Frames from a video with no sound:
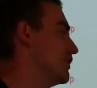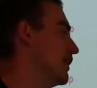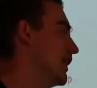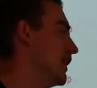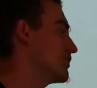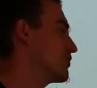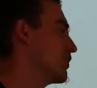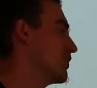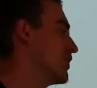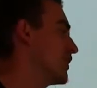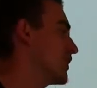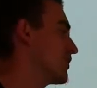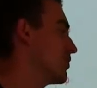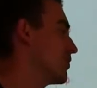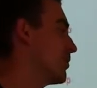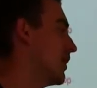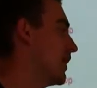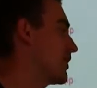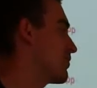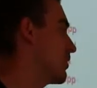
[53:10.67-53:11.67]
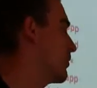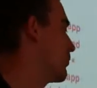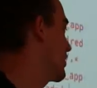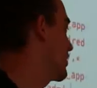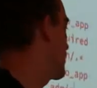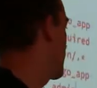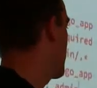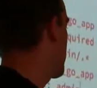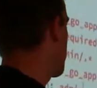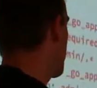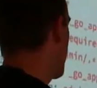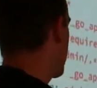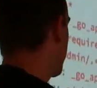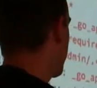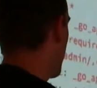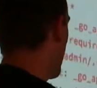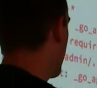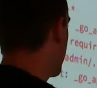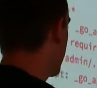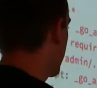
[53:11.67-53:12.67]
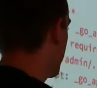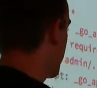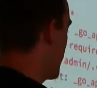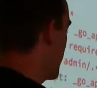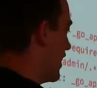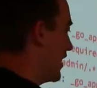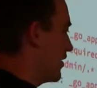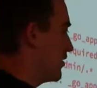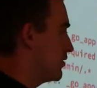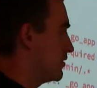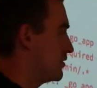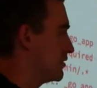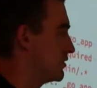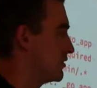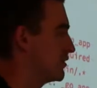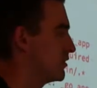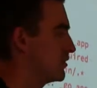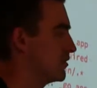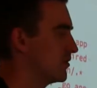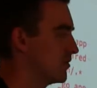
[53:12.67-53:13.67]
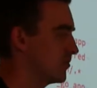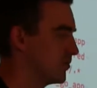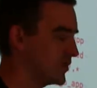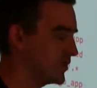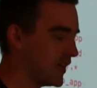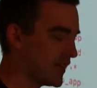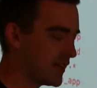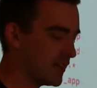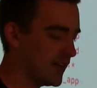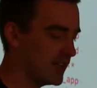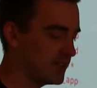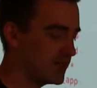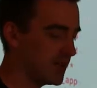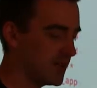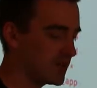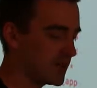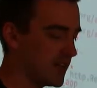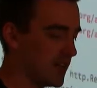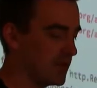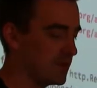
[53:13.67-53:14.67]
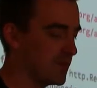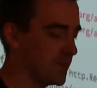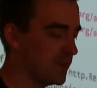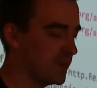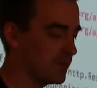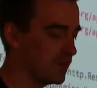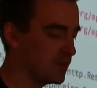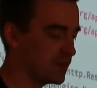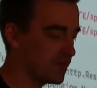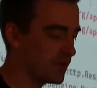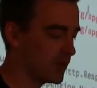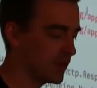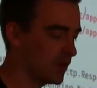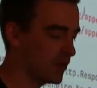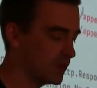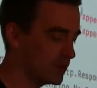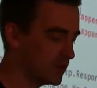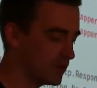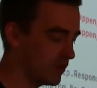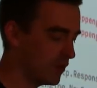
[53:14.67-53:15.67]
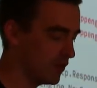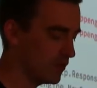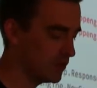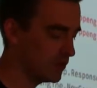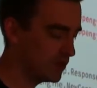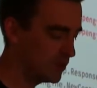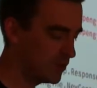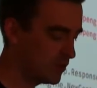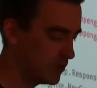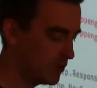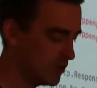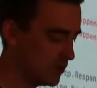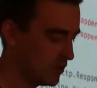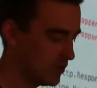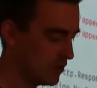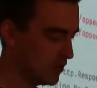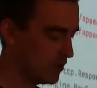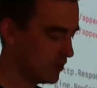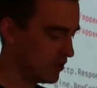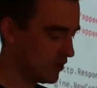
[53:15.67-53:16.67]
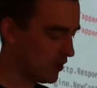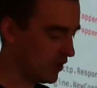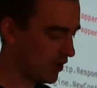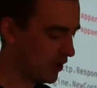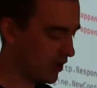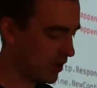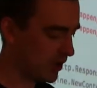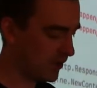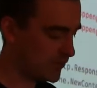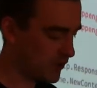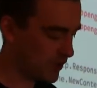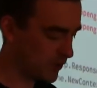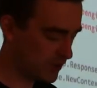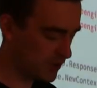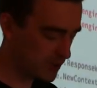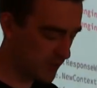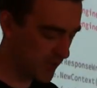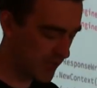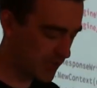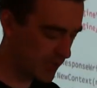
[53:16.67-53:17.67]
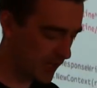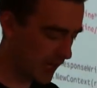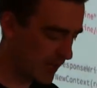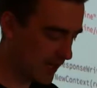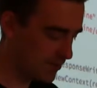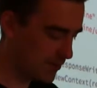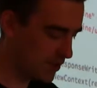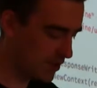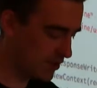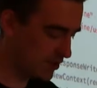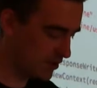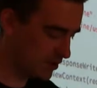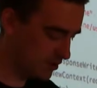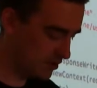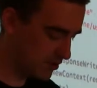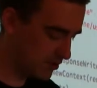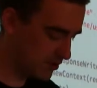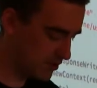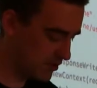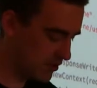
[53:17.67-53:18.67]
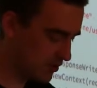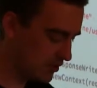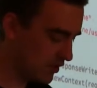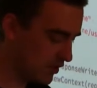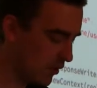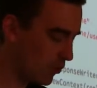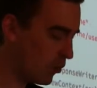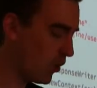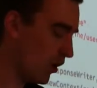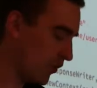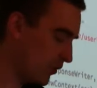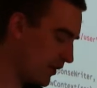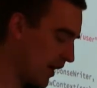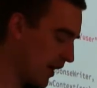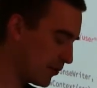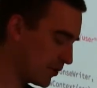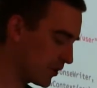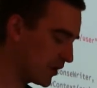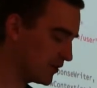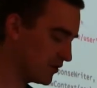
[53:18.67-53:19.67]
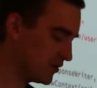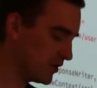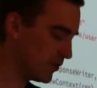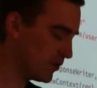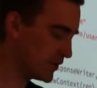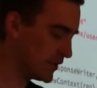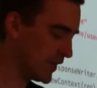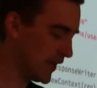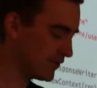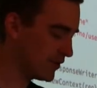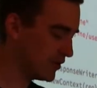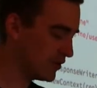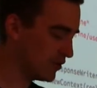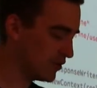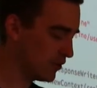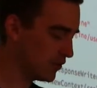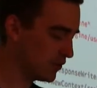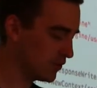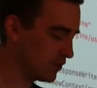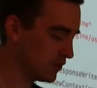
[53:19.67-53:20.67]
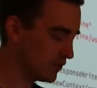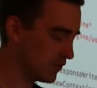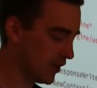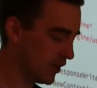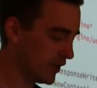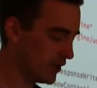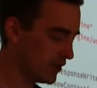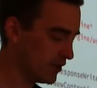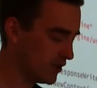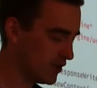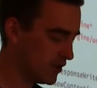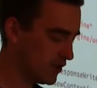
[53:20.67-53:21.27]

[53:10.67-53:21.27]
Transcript: Yeah, so I think in the Python one you could specify it in the file, but that concept's kind of meaningless for Go, so. Yeah. Um, so let's make an admin. Uh, well, now we're going to see what you have to do, right?